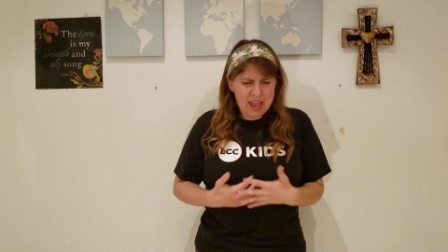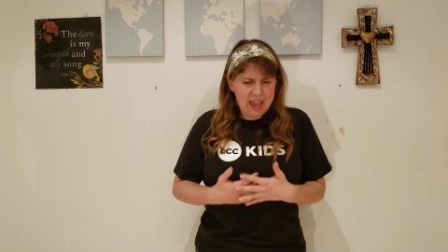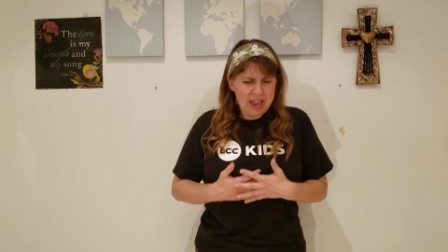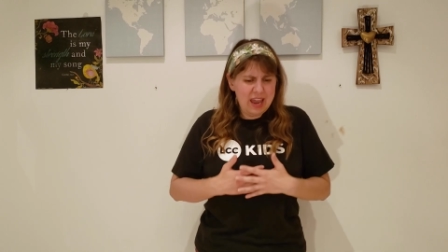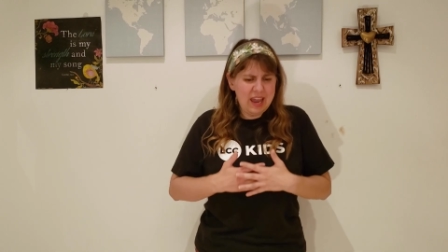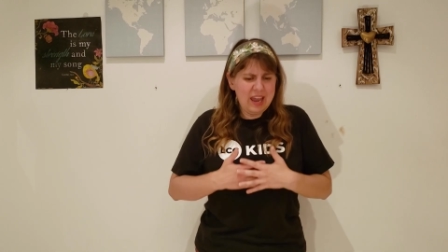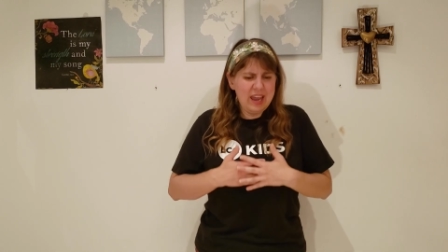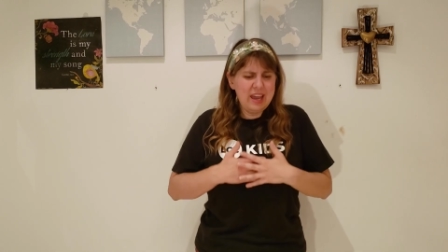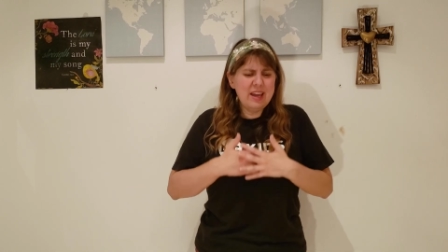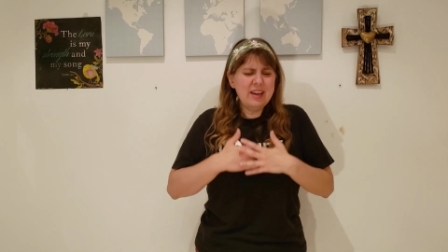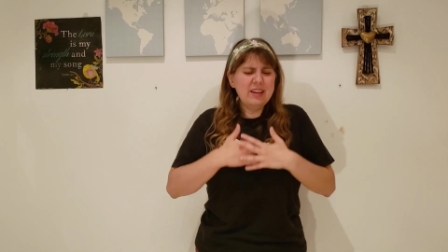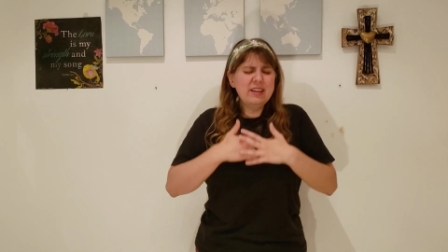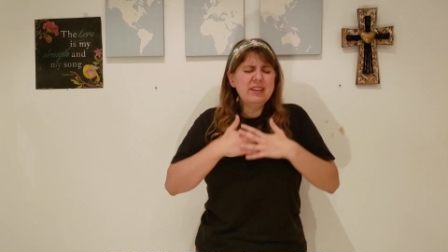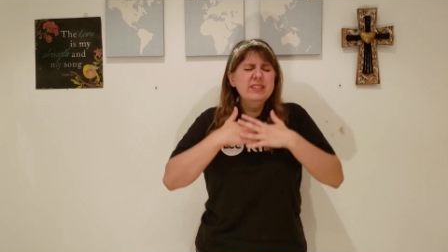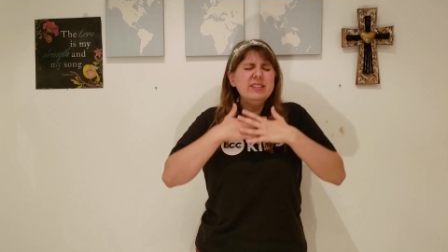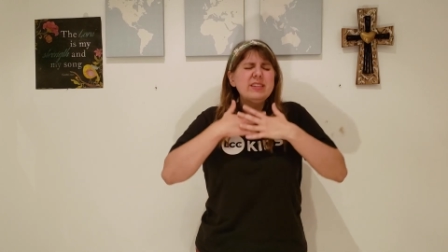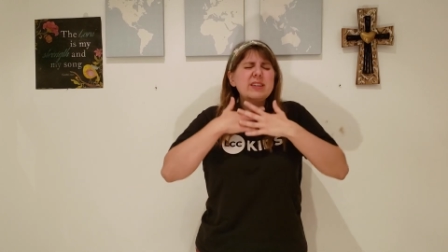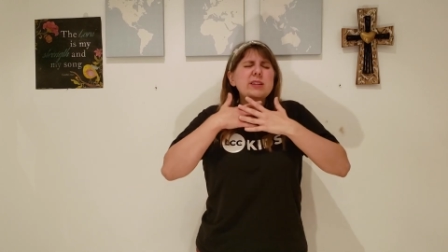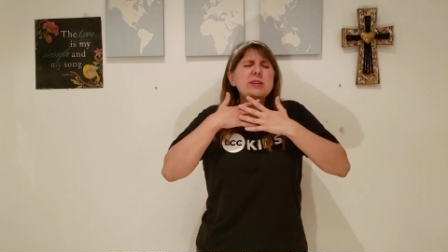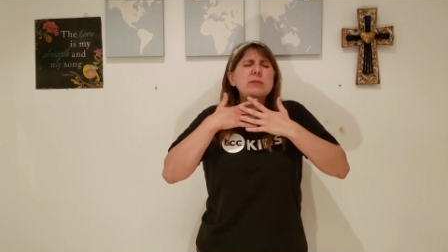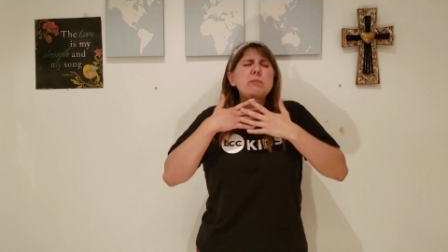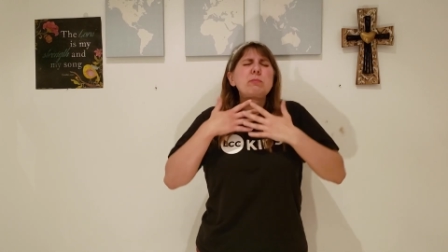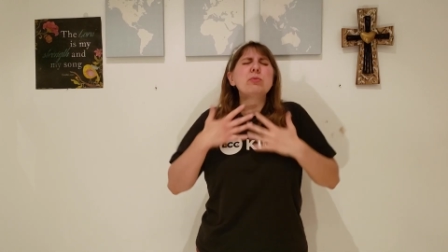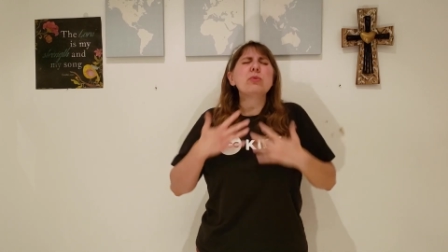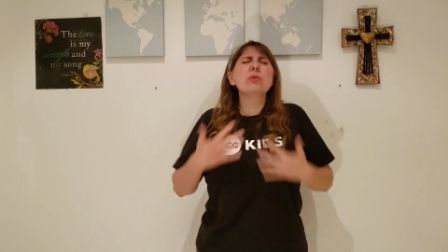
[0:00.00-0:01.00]
and
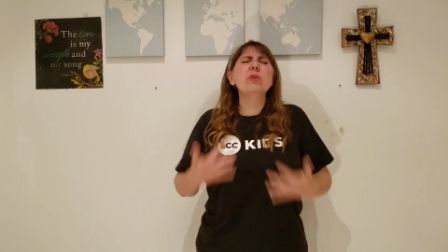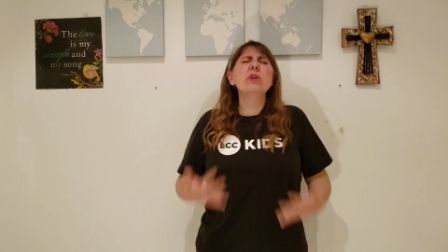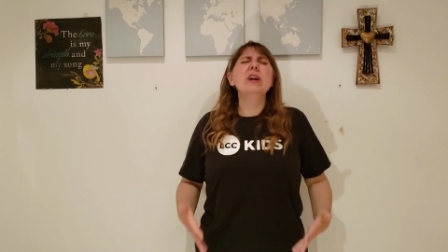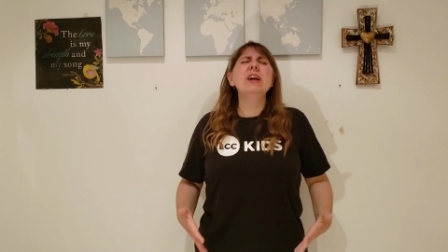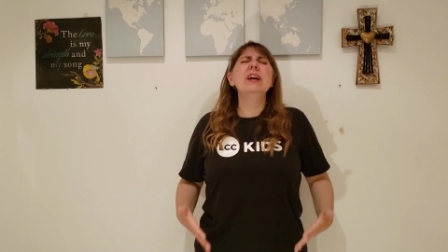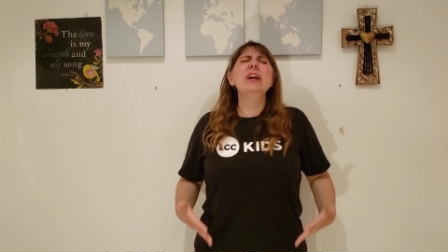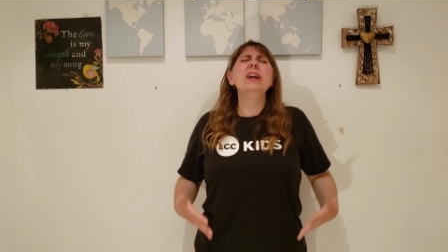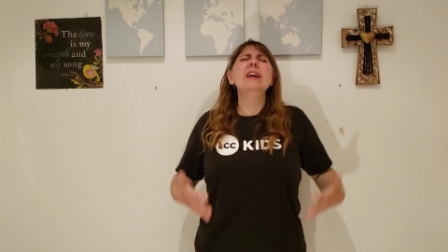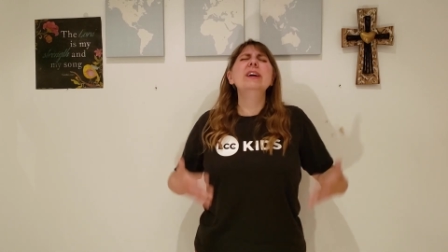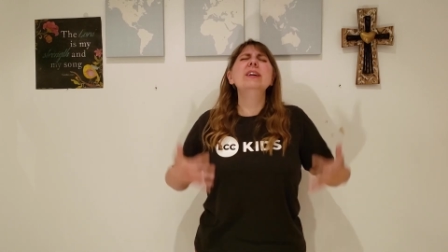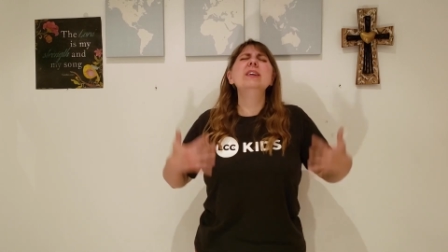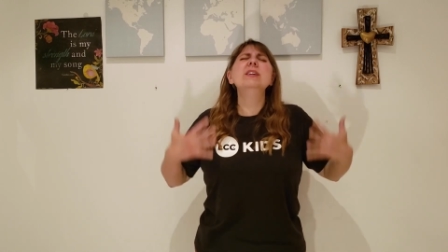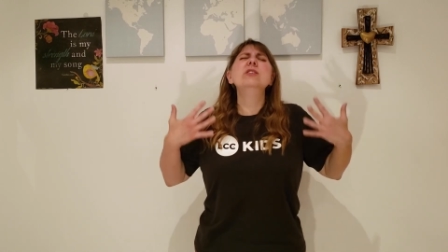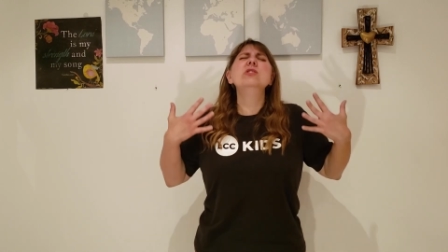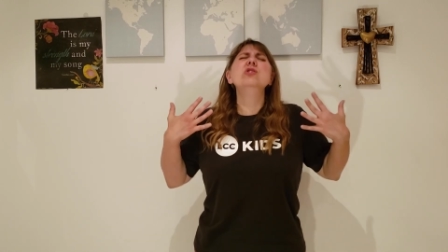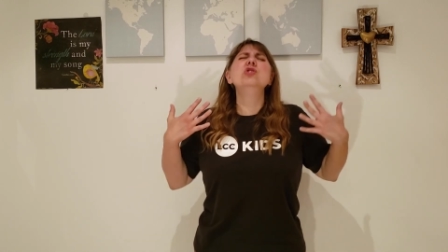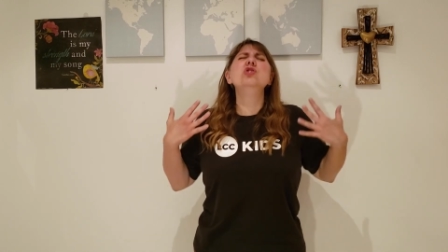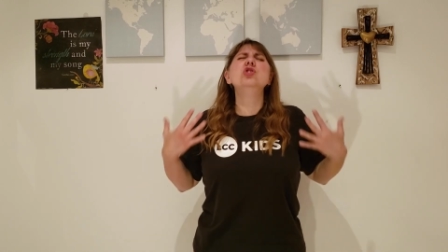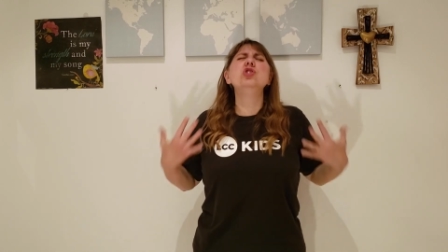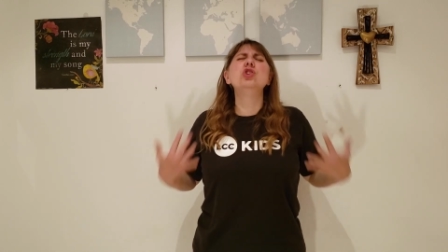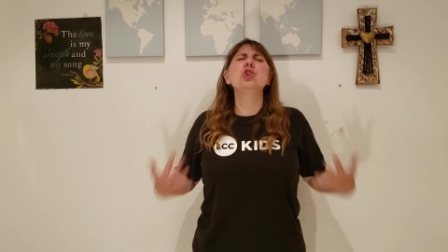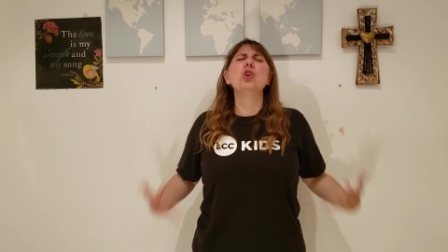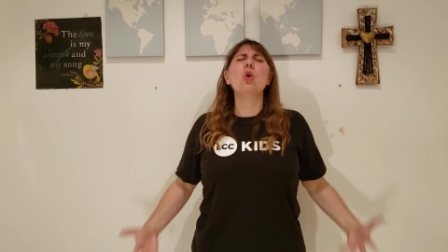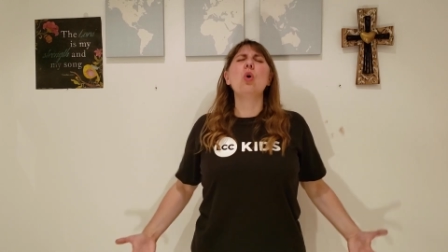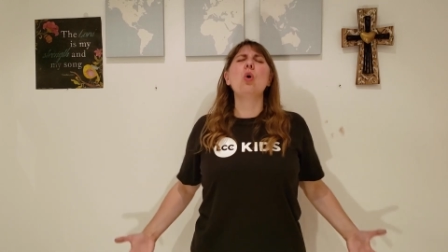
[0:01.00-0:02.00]
bring
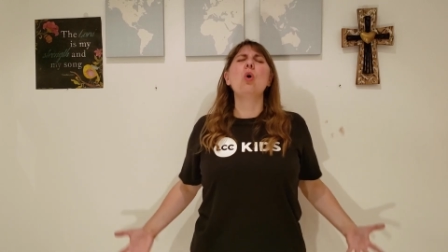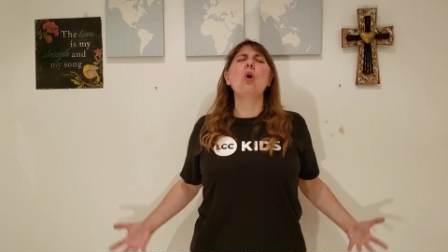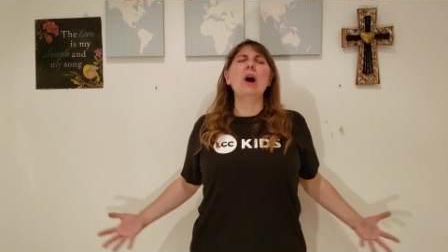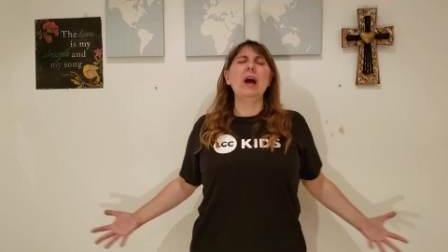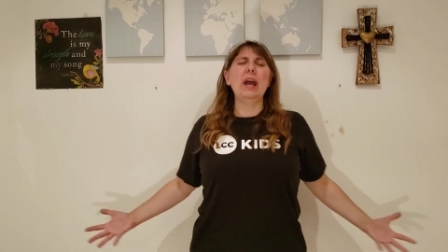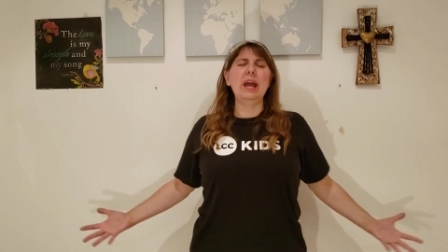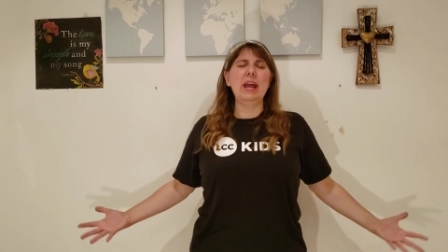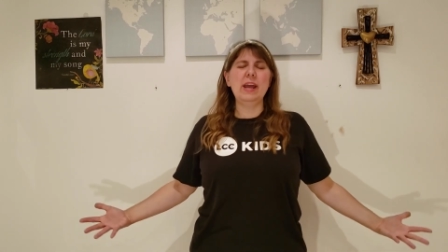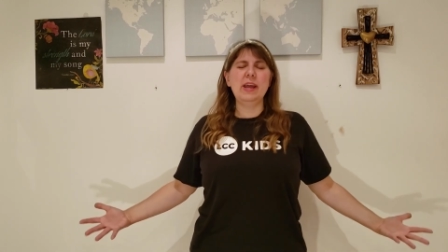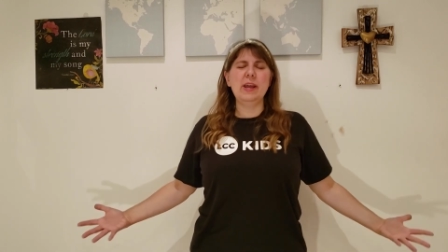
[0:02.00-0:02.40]
joy.